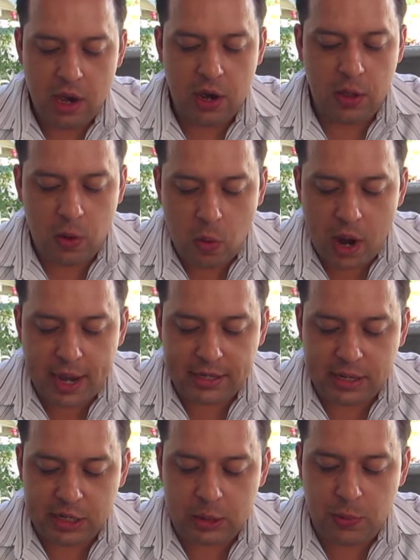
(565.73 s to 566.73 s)

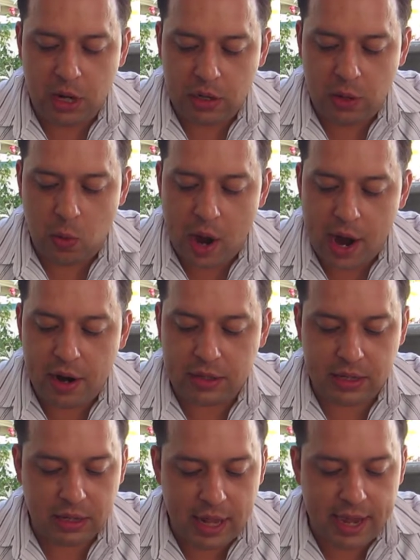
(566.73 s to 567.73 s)
Otherwise, it is merely
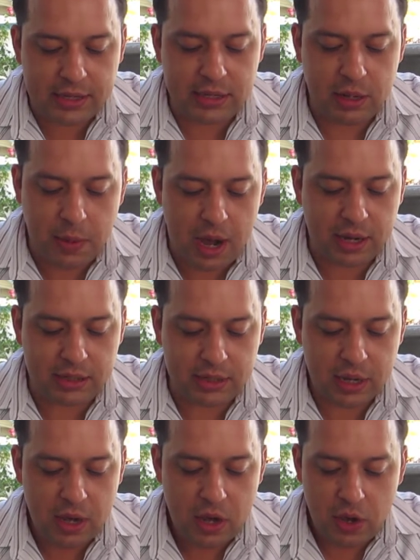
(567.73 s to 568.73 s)
wires and lights in a box.